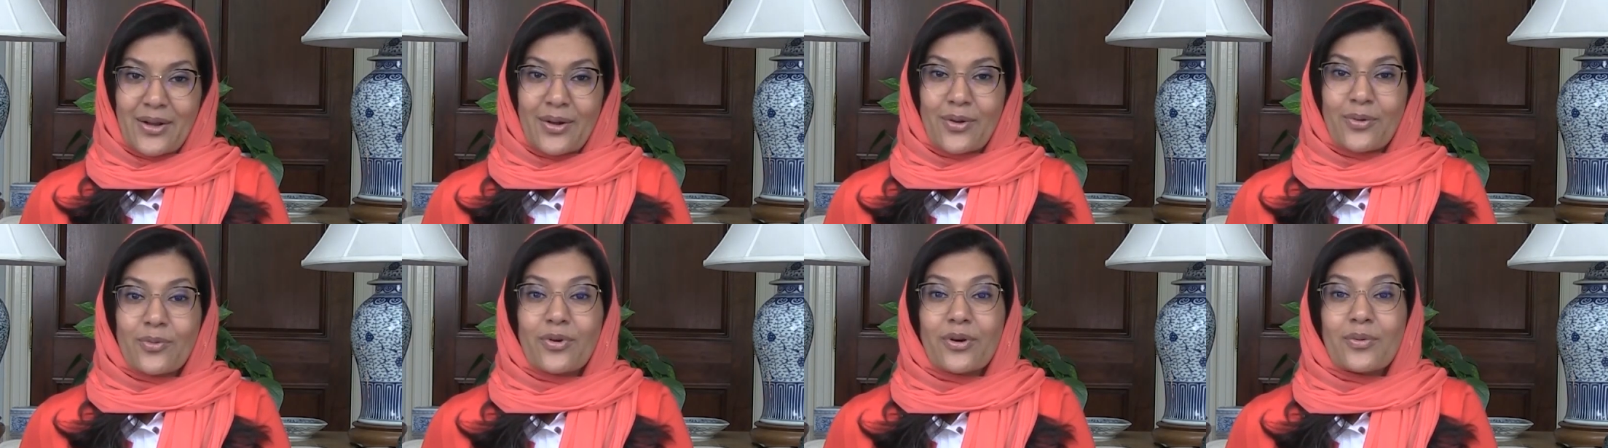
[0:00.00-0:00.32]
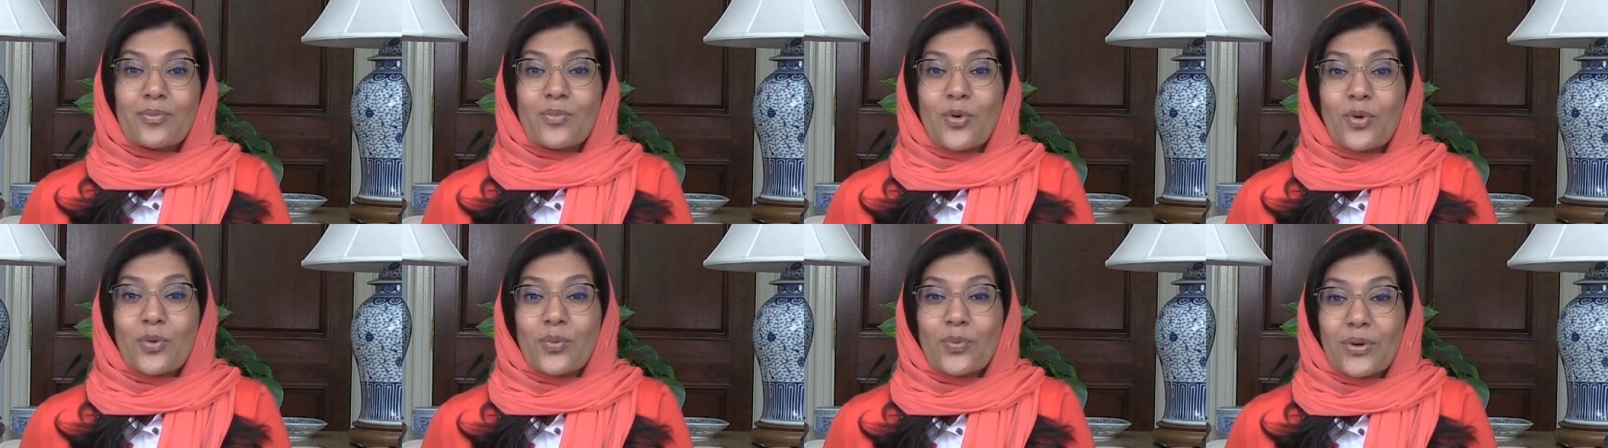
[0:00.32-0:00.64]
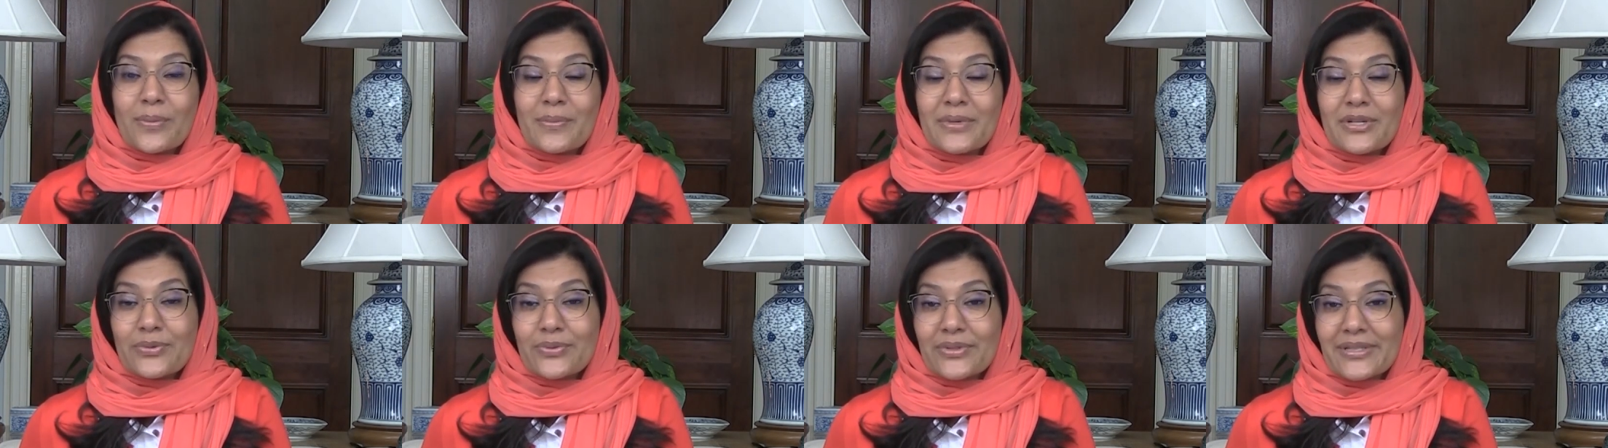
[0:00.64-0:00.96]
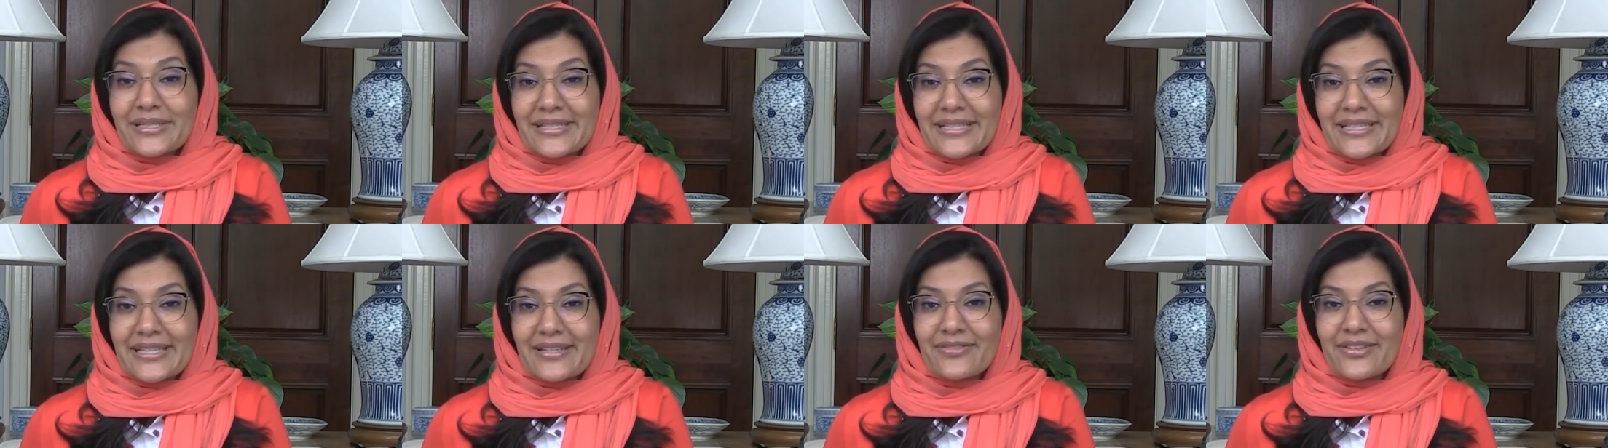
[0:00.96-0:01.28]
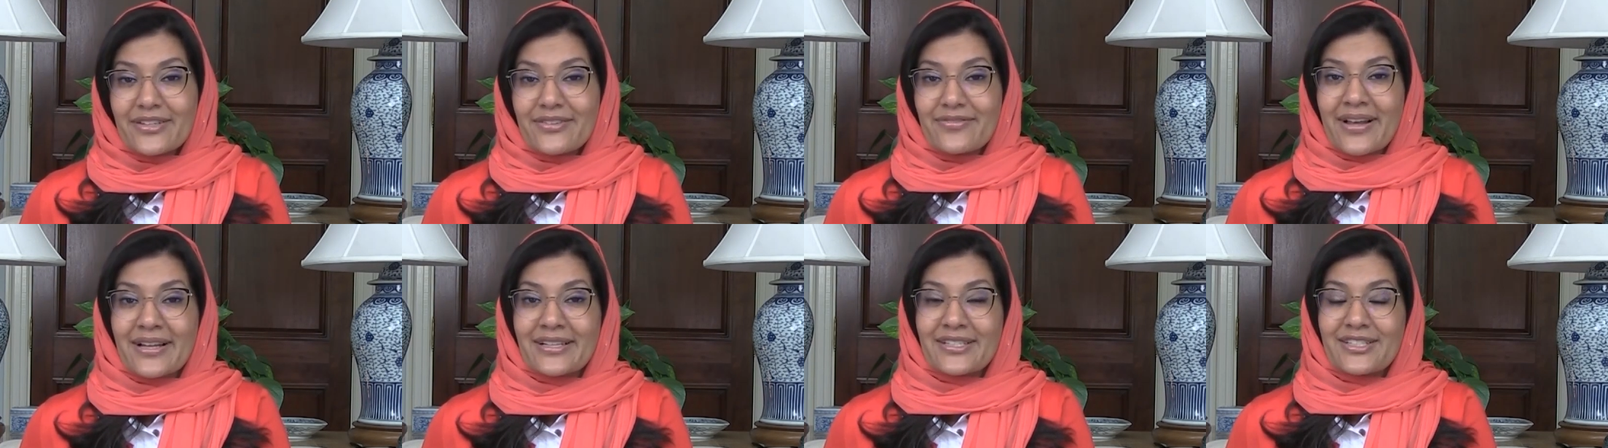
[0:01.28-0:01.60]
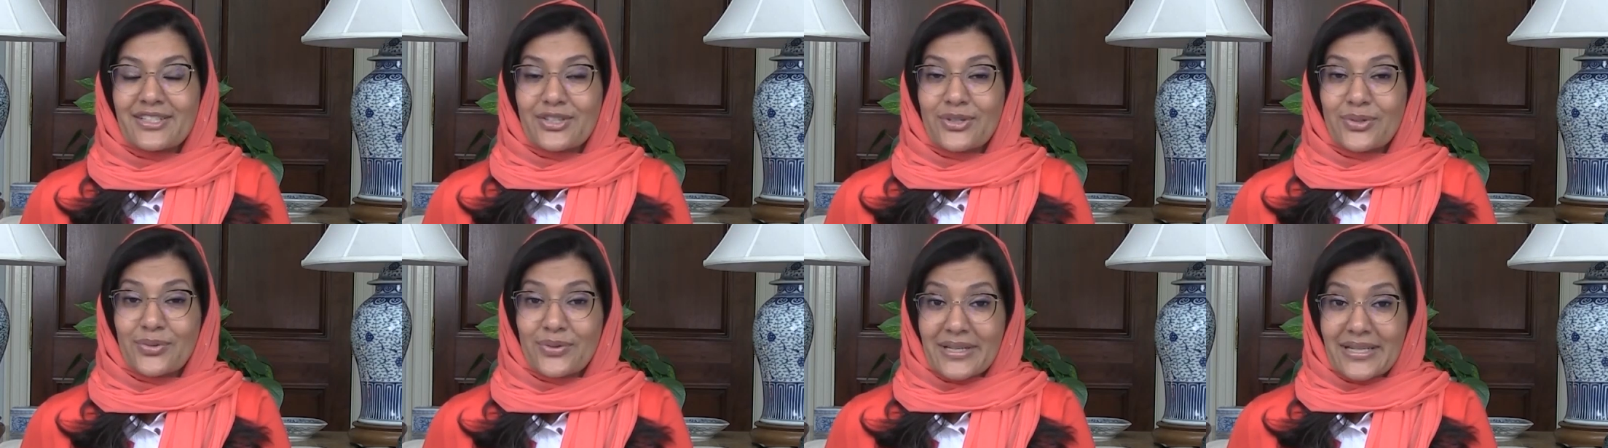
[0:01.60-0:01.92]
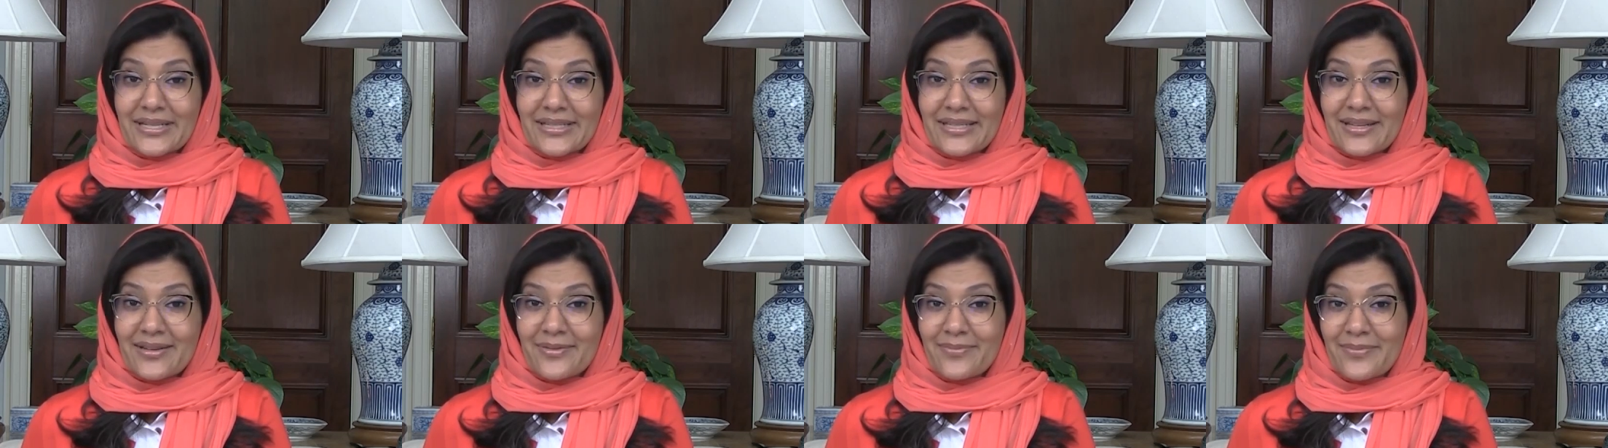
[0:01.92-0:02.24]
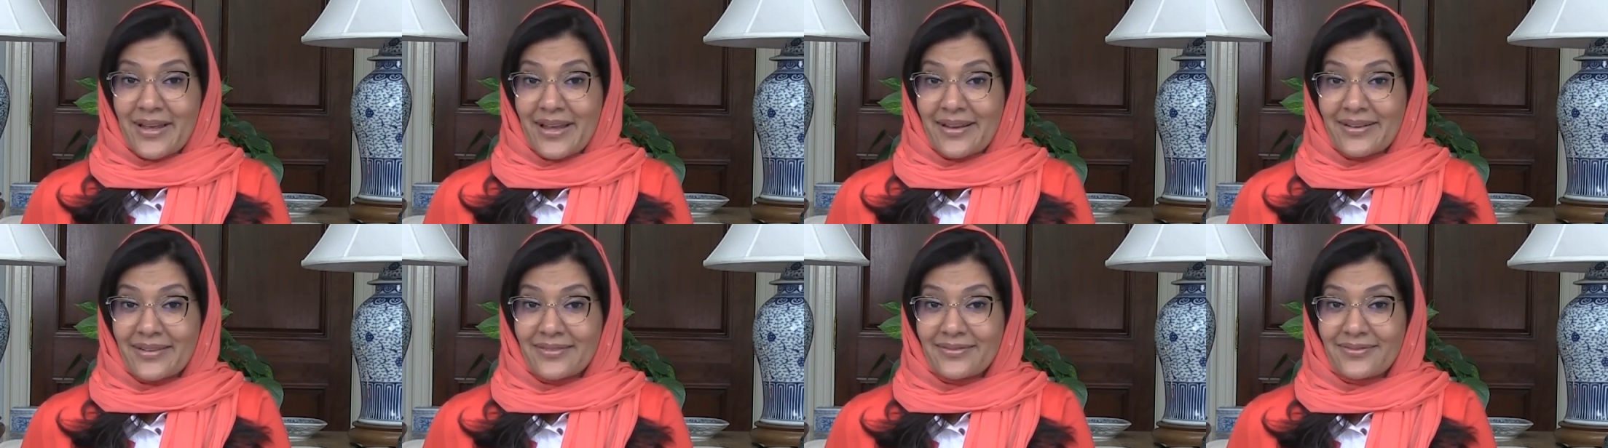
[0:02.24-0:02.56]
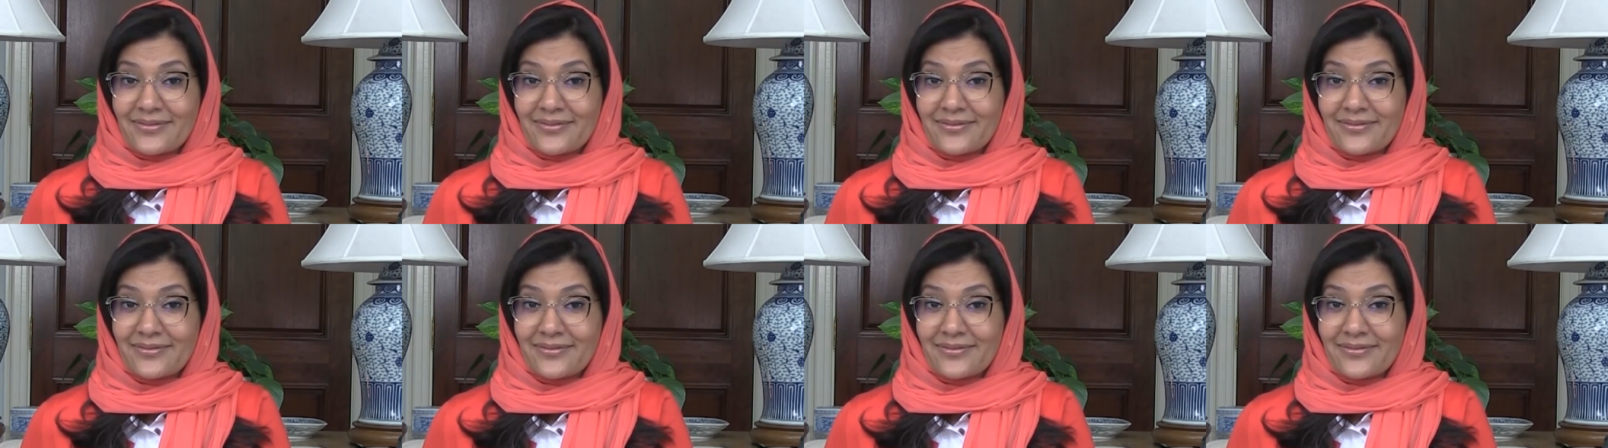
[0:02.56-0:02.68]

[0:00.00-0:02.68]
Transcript: where more women receive advanced degrees than men,